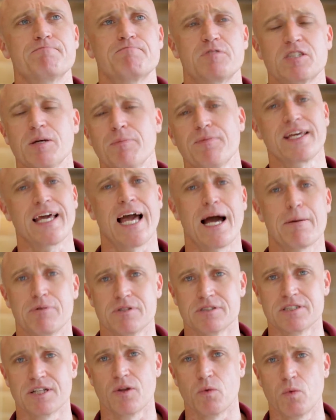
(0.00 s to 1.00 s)
something
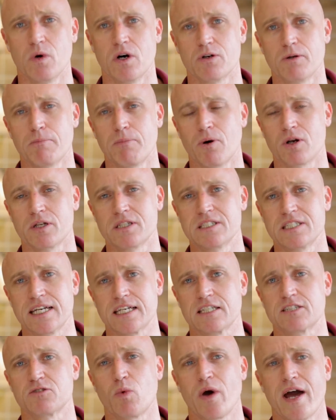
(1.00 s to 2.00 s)
happens in the world of
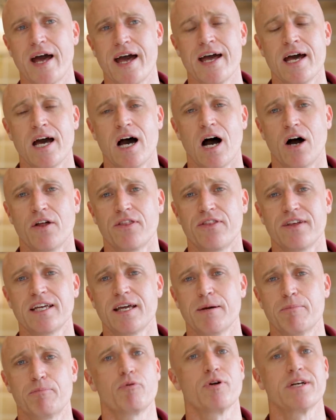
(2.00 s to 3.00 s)
politics where I think
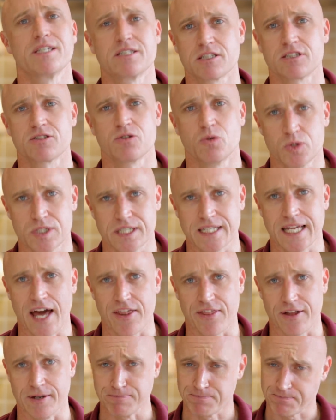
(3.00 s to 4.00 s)
it brings us all
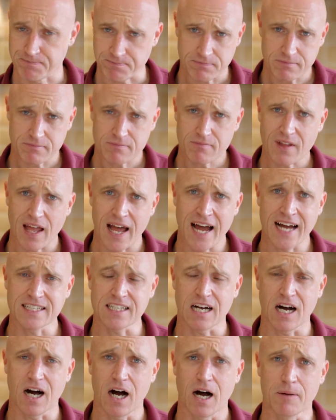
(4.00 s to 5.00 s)
together.
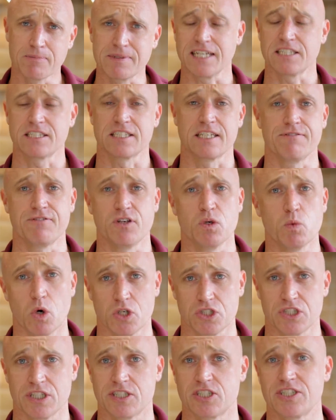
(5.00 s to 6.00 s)
And I'm guessing if you
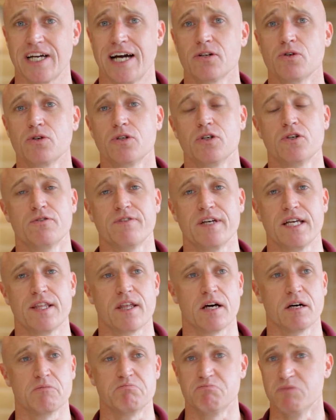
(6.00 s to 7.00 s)
watch this channel, you've
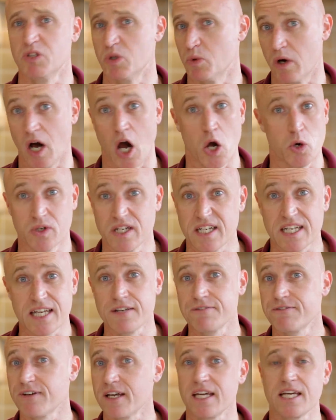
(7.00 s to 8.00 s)
either you own an
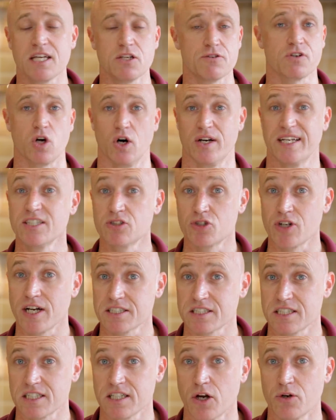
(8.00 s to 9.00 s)
EV, you've got an
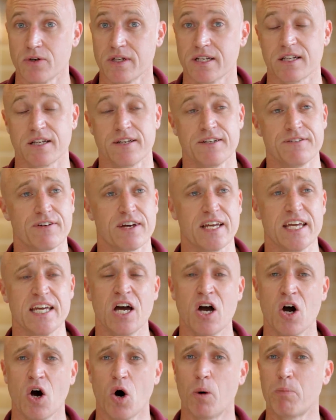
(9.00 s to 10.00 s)
interest in owning an EV,
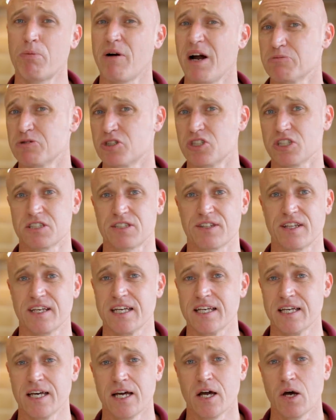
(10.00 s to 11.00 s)
or perhaps just
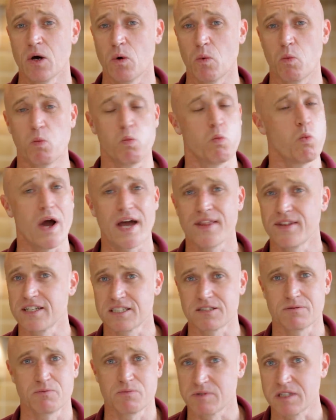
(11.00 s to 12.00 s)
the where
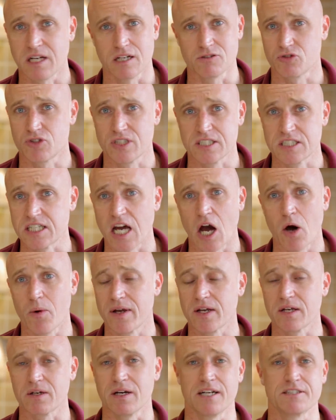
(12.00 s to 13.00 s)
this country's
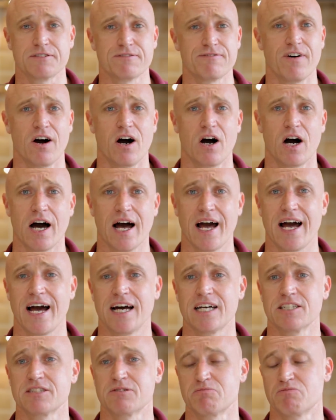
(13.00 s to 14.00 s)
going as far
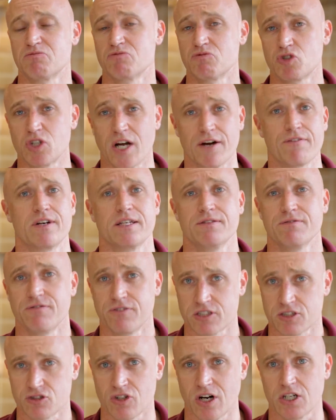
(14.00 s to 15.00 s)
as travel
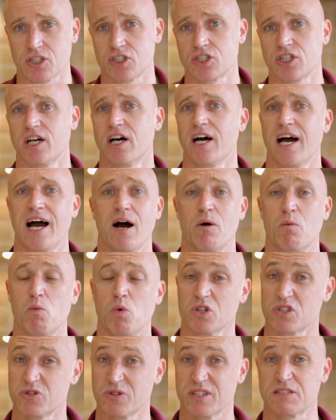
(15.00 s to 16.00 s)
infrastructure and
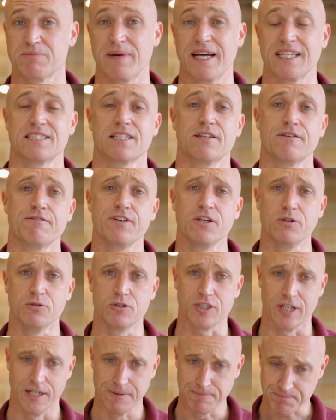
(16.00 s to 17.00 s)
what to expect in the
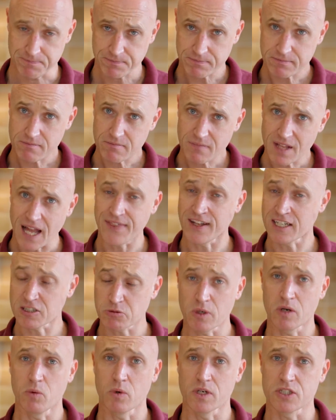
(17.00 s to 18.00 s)
future. And that's
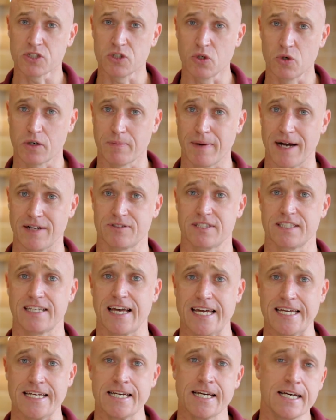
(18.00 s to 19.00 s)
what I want to talk about
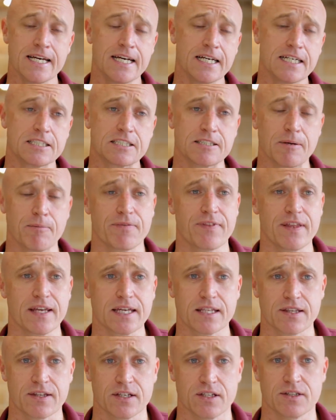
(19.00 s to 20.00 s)
today.
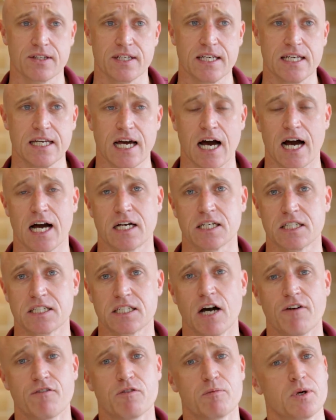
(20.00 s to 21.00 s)
Something that the uh,
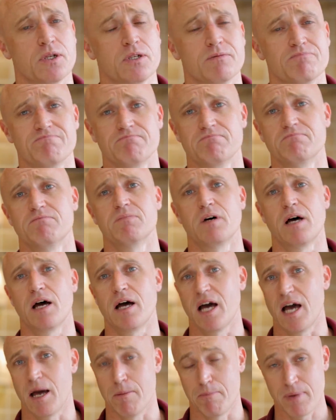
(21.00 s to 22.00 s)
government
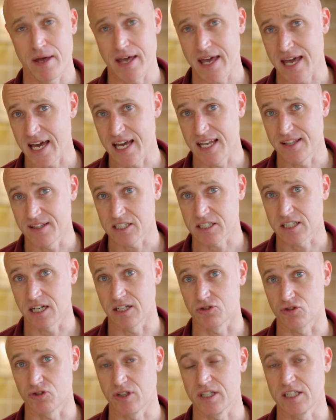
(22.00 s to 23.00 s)
appear in this
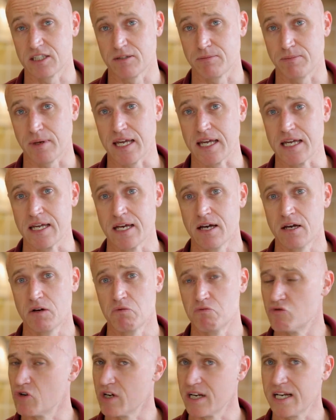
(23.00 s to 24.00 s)
country to be
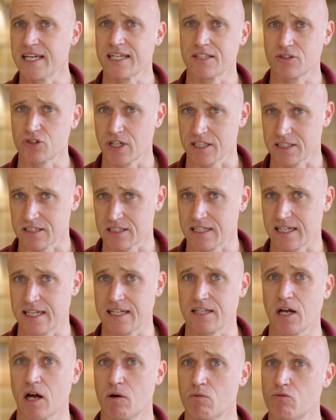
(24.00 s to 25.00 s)
really interested
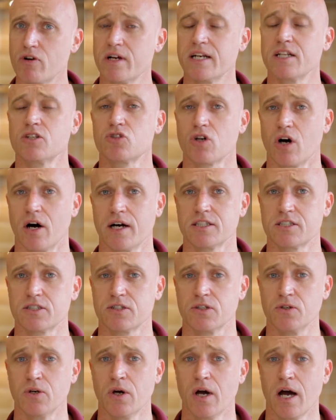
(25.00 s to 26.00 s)
in and really trying
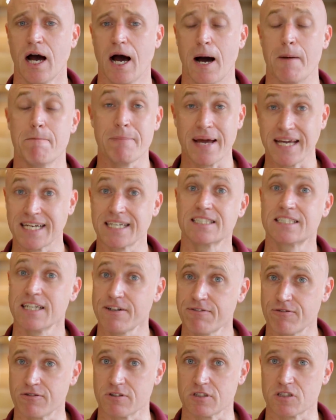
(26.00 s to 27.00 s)
to uh, make a
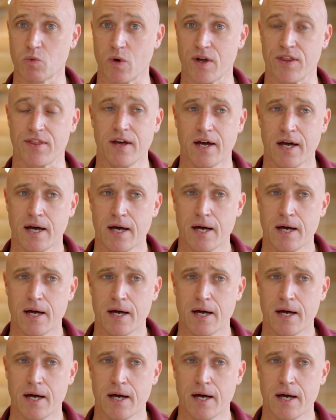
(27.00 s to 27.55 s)
difference with.